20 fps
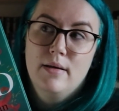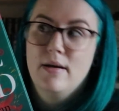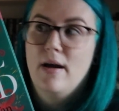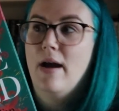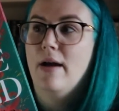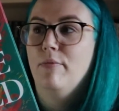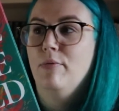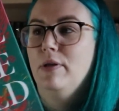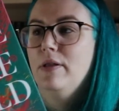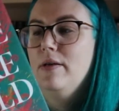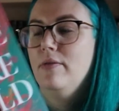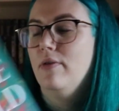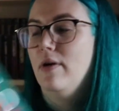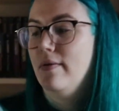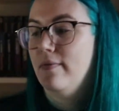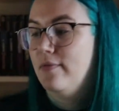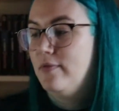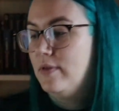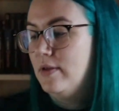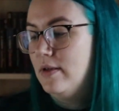I really
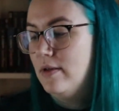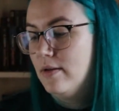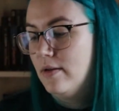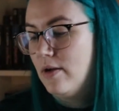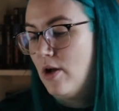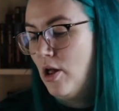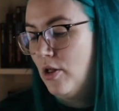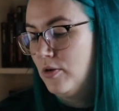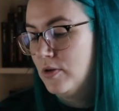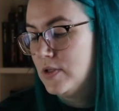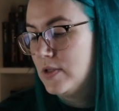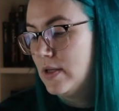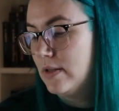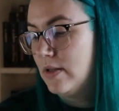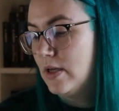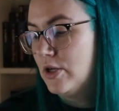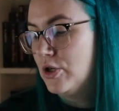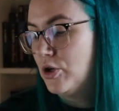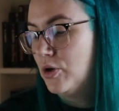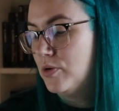love the colors that
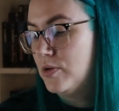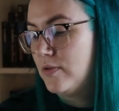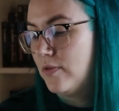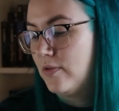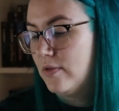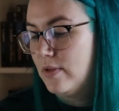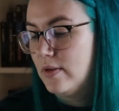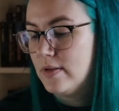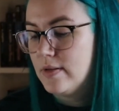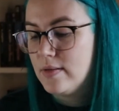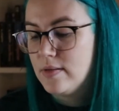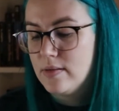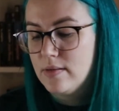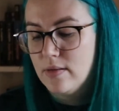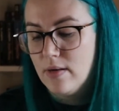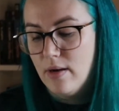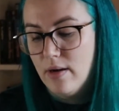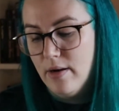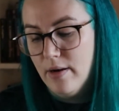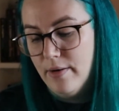they chose for this
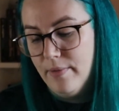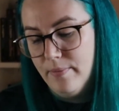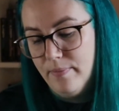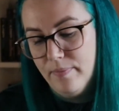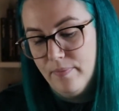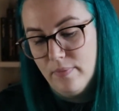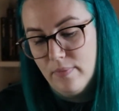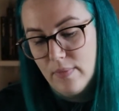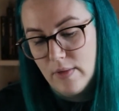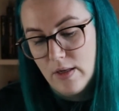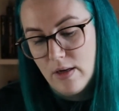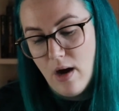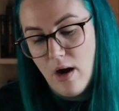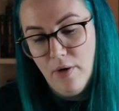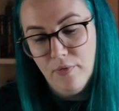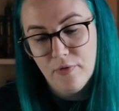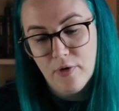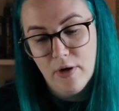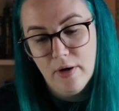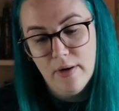um,
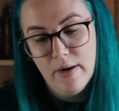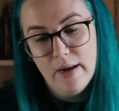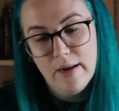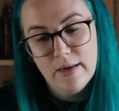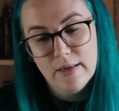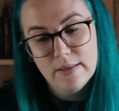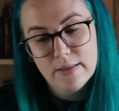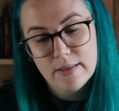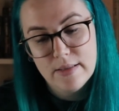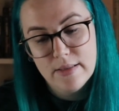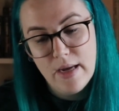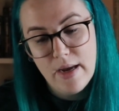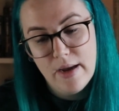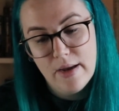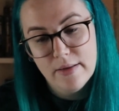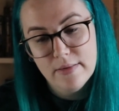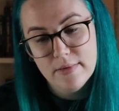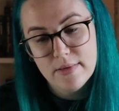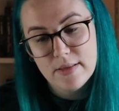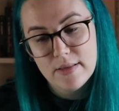cover. And it
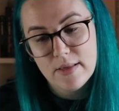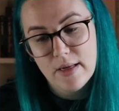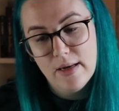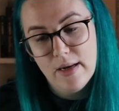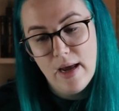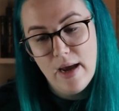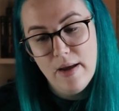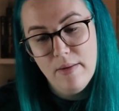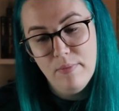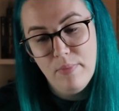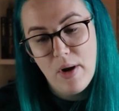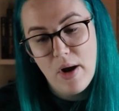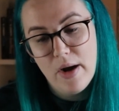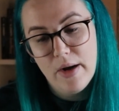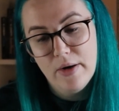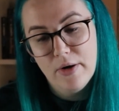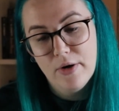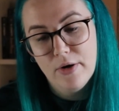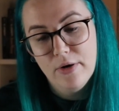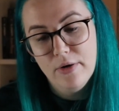says, an
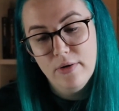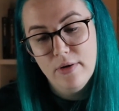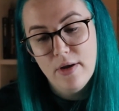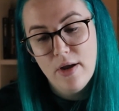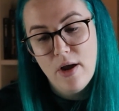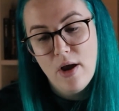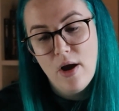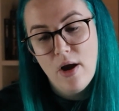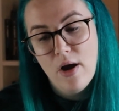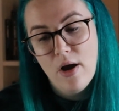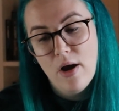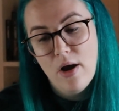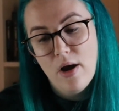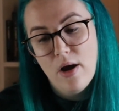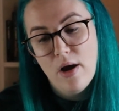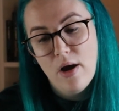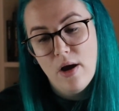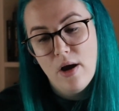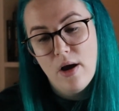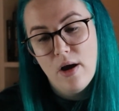empire
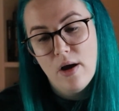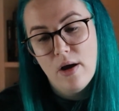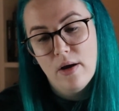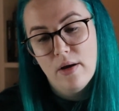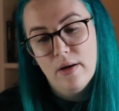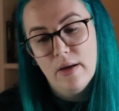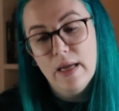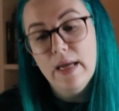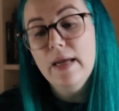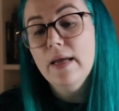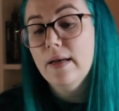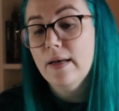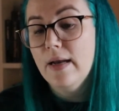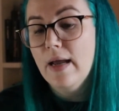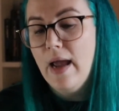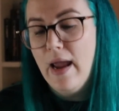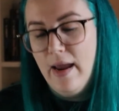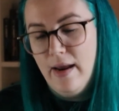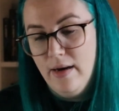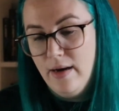in
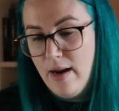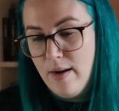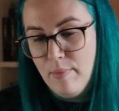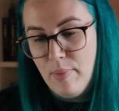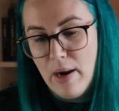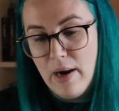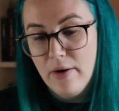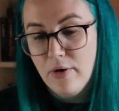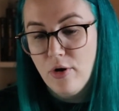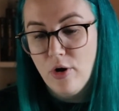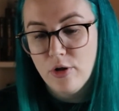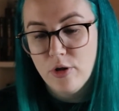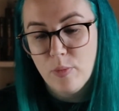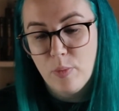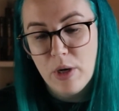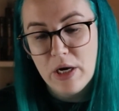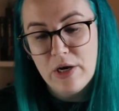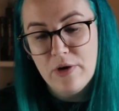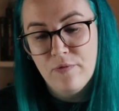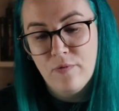an empire on the
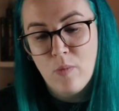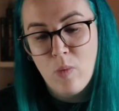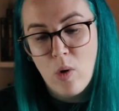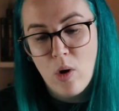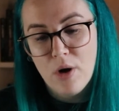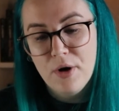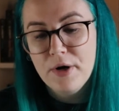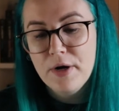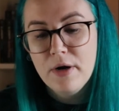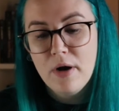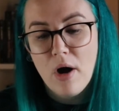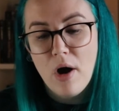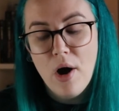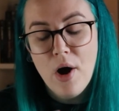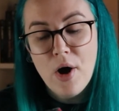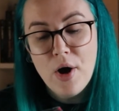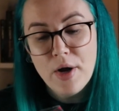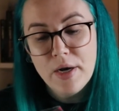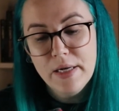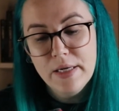brink of war.
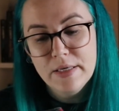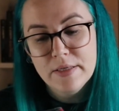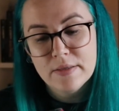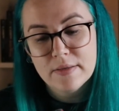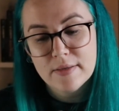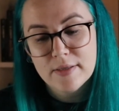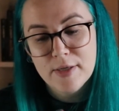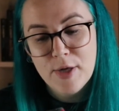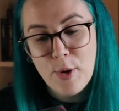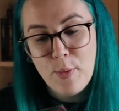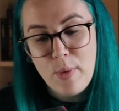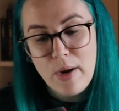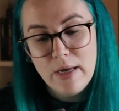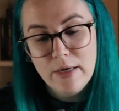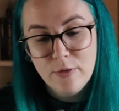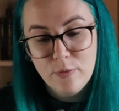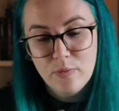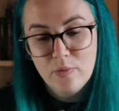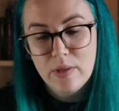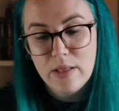Ahn is no
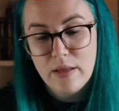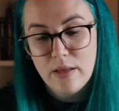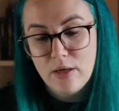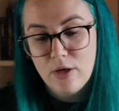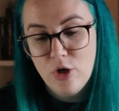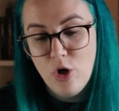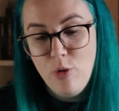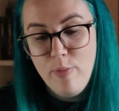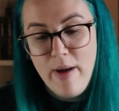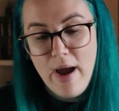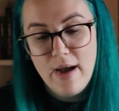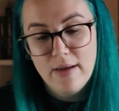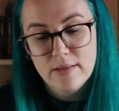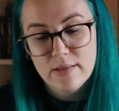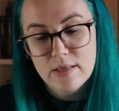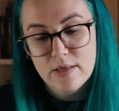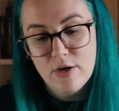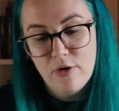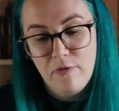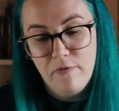one with no
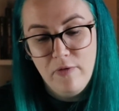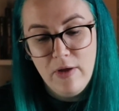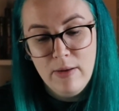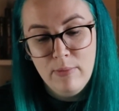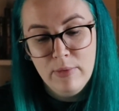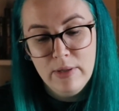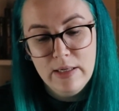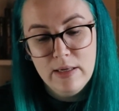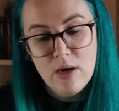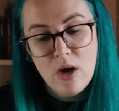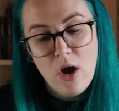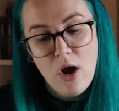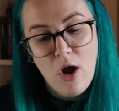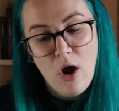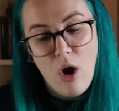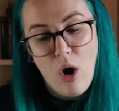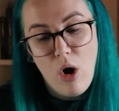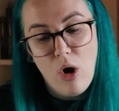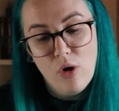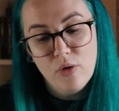past and no family.
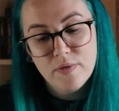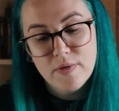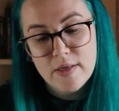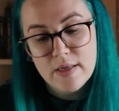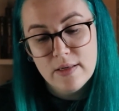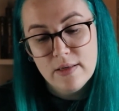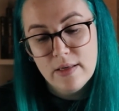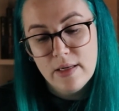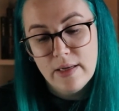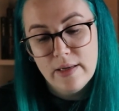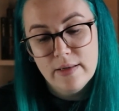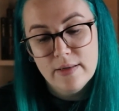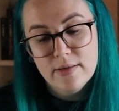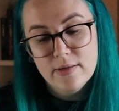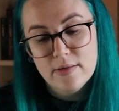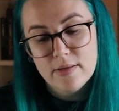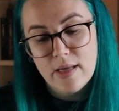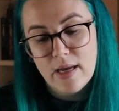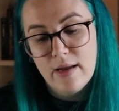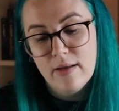Altan
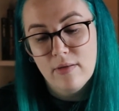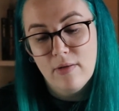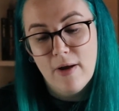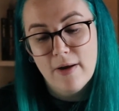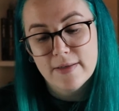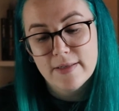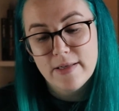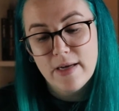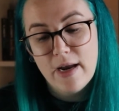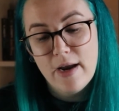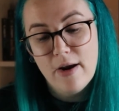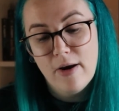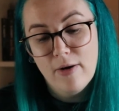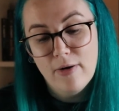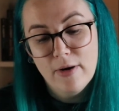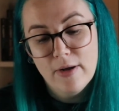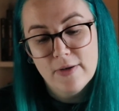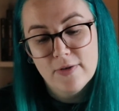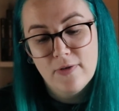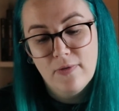is a lost
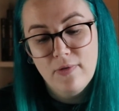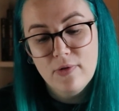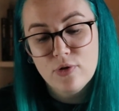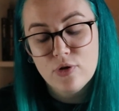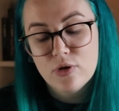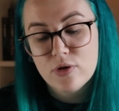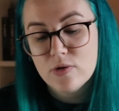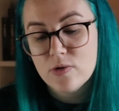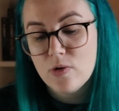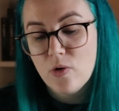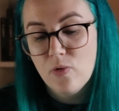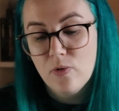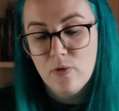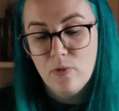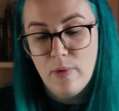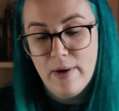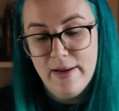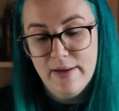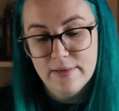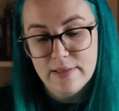heir, his future stolen
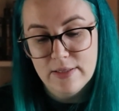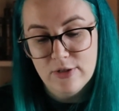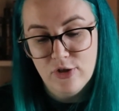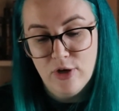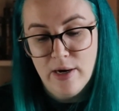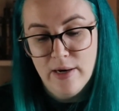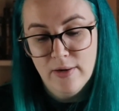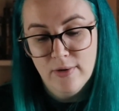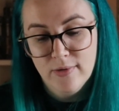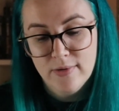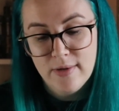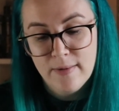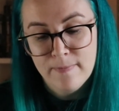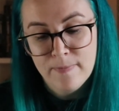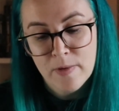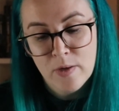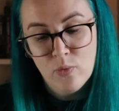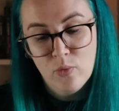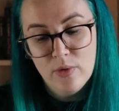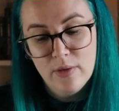away as a child.
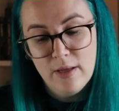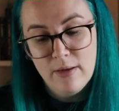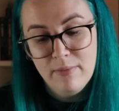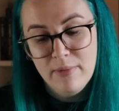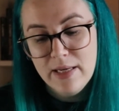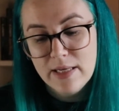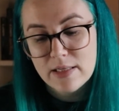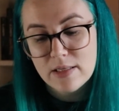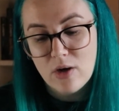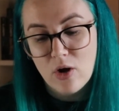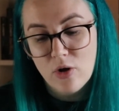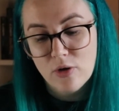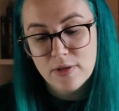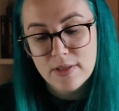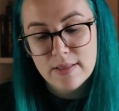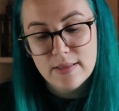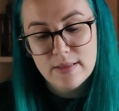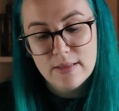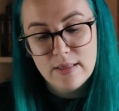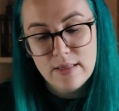When they meet,
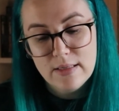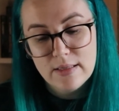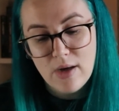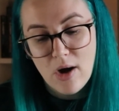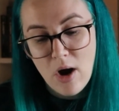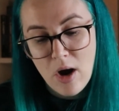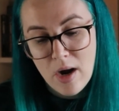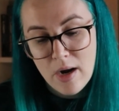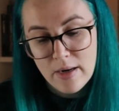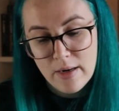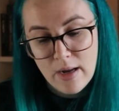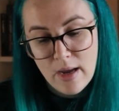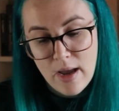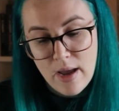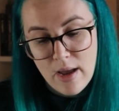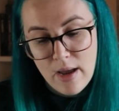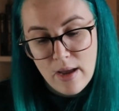Altan sees Ahn,